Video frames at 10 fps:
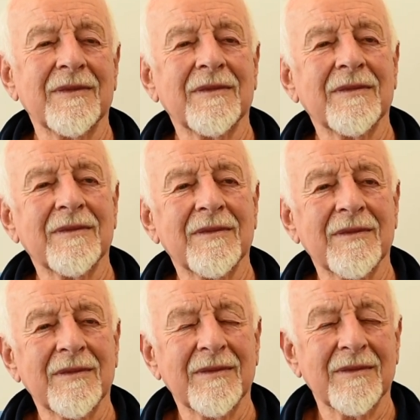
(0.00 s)
of
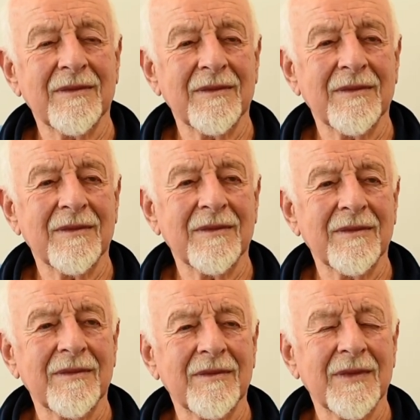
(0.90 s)
you as a
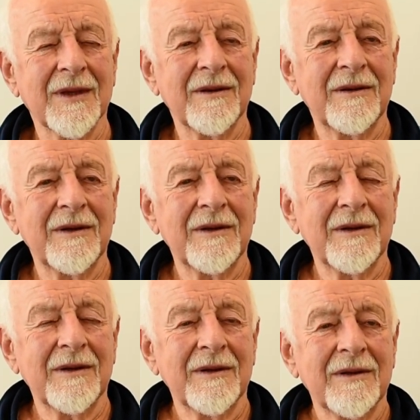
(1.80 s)
scorer. I'm
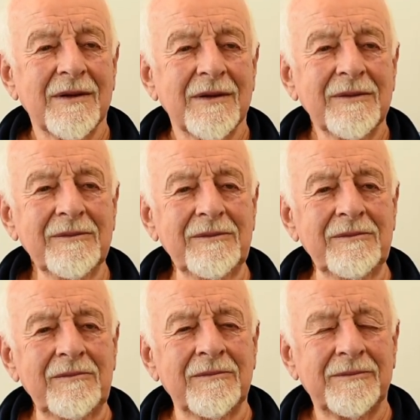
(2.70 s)
making that
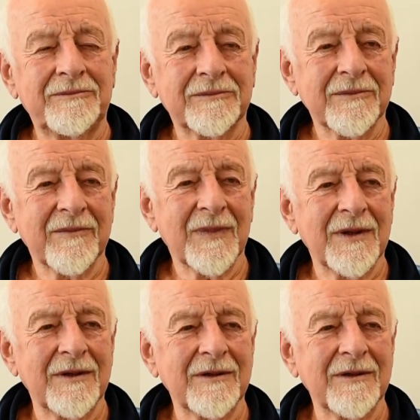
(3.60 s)
assumption. I don't know. But